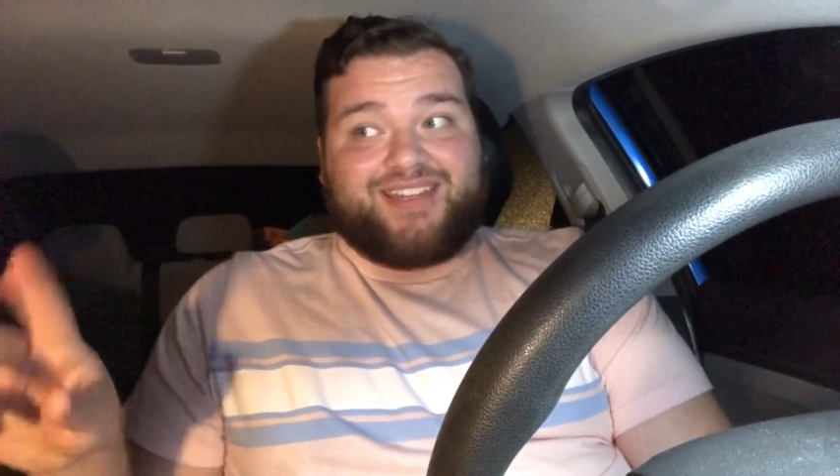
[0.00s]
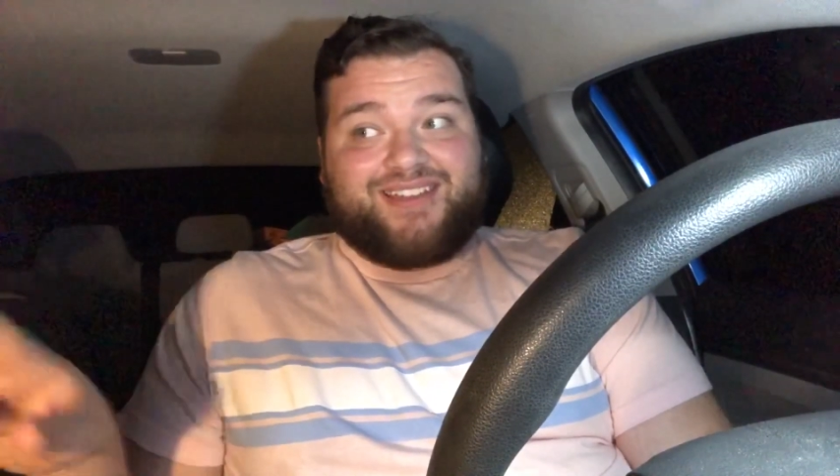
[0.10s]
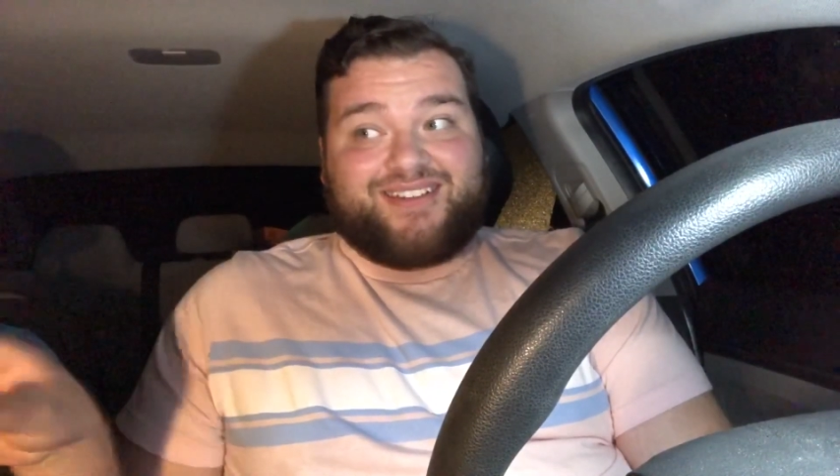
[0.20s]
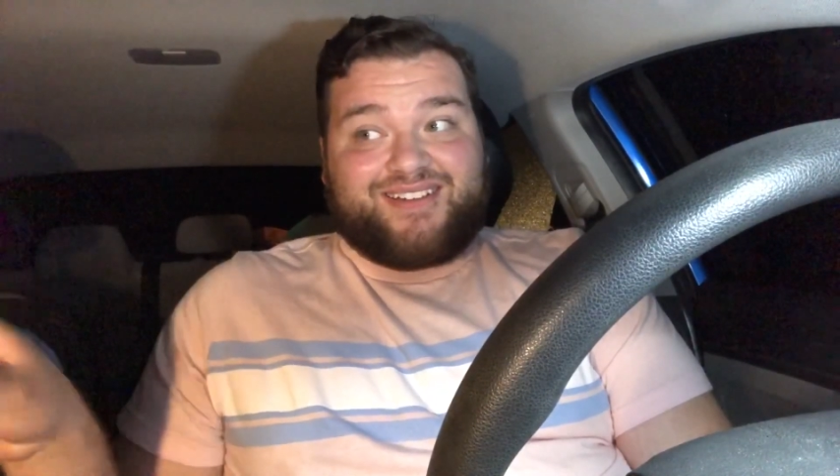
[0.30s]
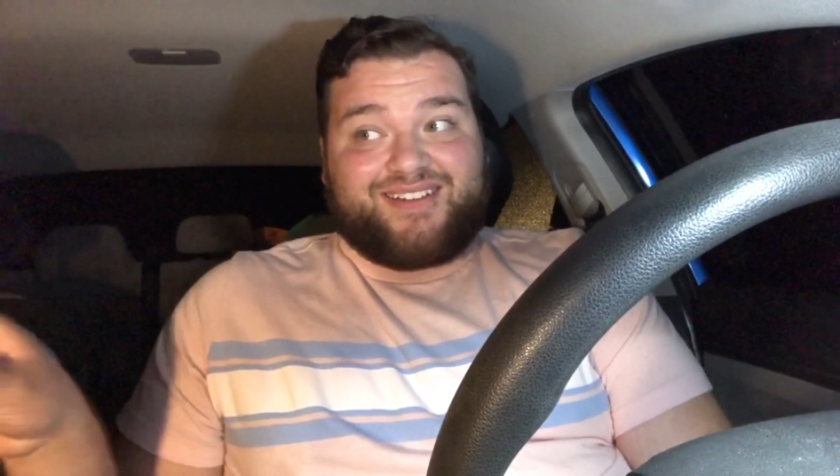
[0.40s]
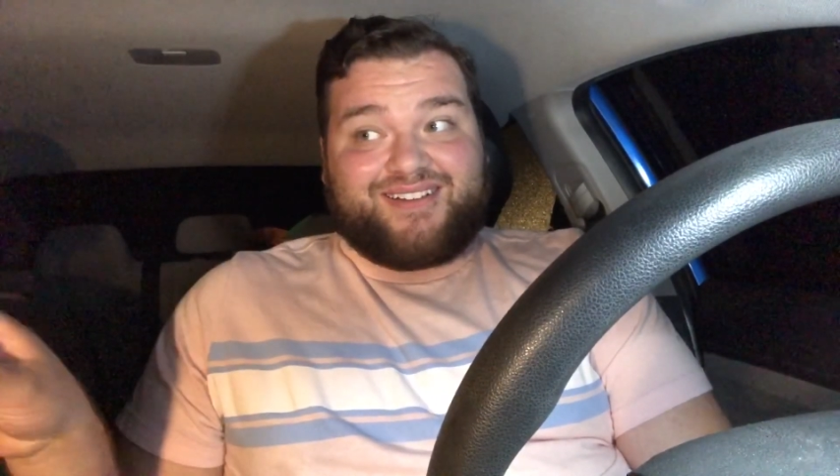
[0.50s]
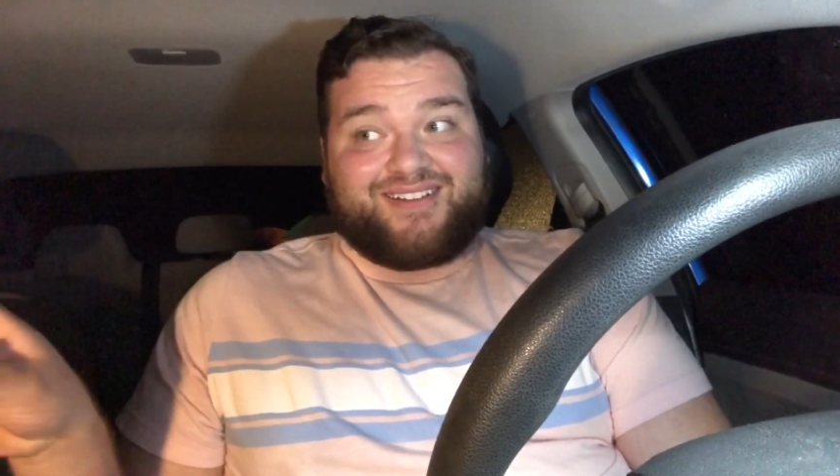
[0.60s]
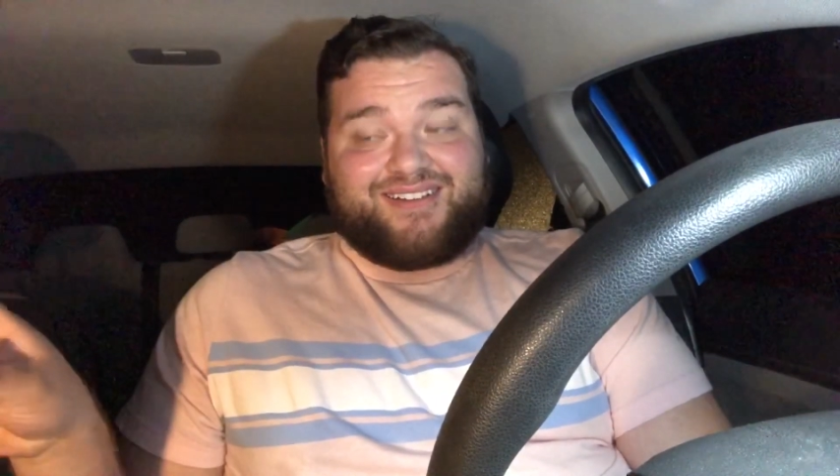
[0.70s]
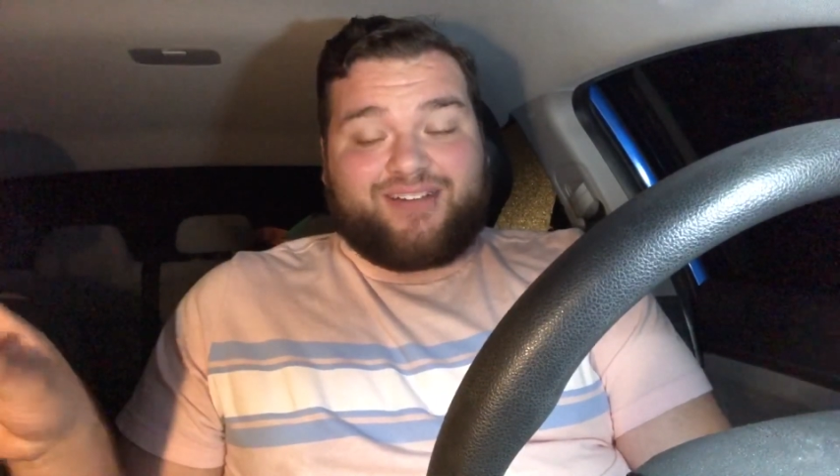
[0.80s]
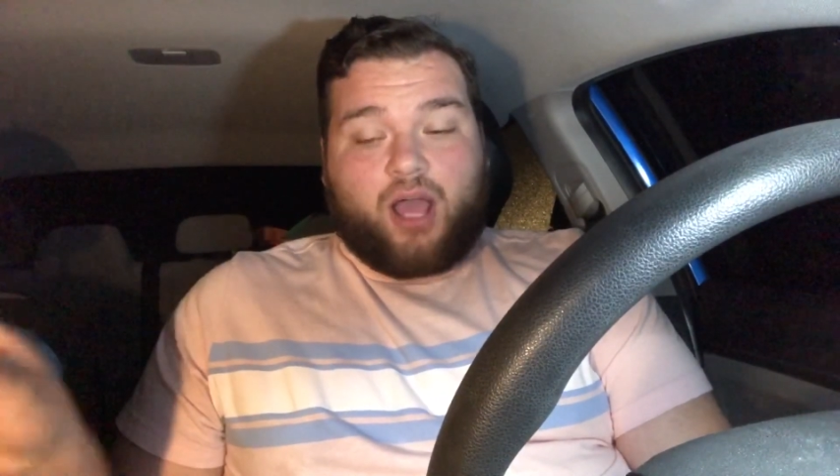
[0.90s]

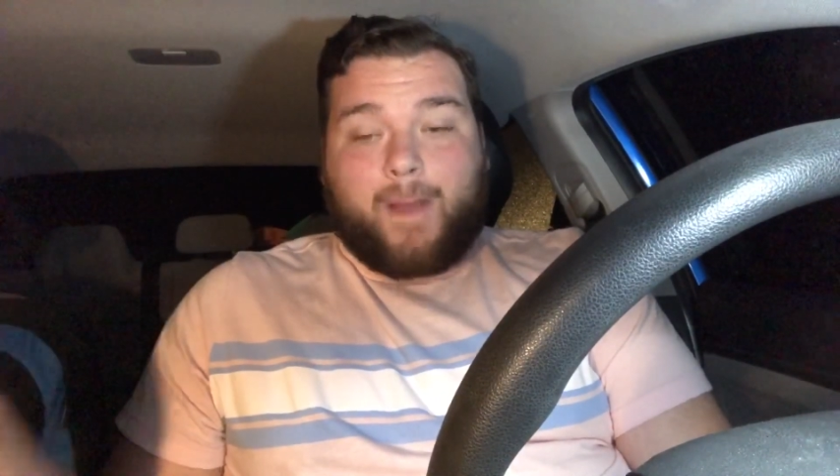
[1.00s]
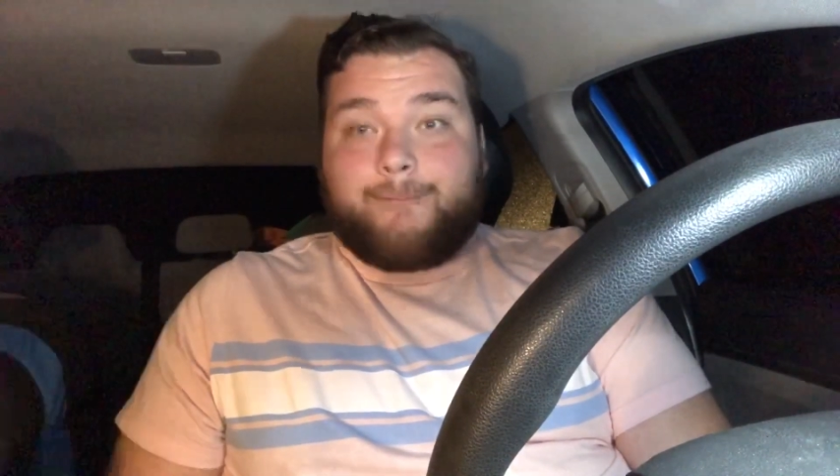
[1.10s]
you